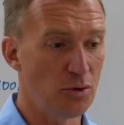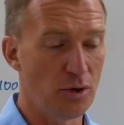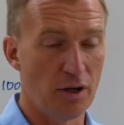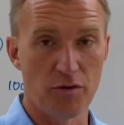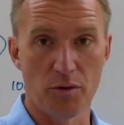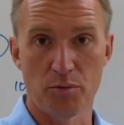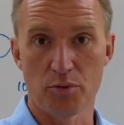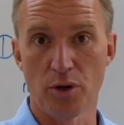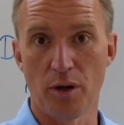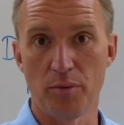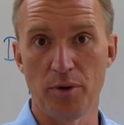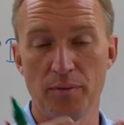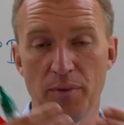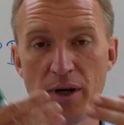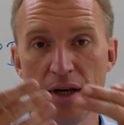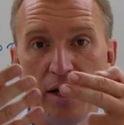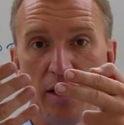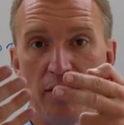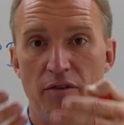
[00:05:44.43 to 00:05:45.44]
Do I have a
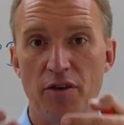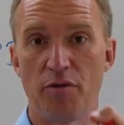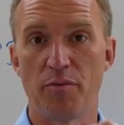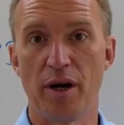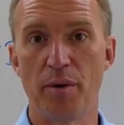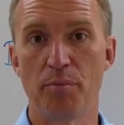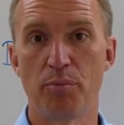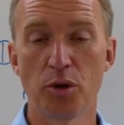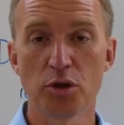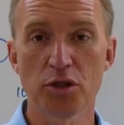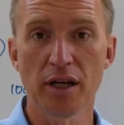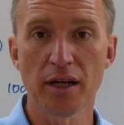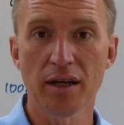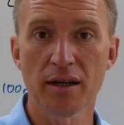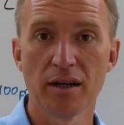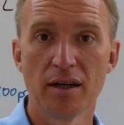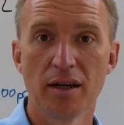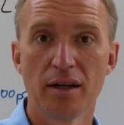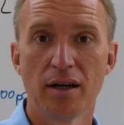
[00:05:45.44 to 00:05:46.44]
problem with my
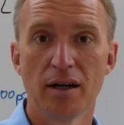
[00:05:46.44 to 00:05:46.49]
bushing?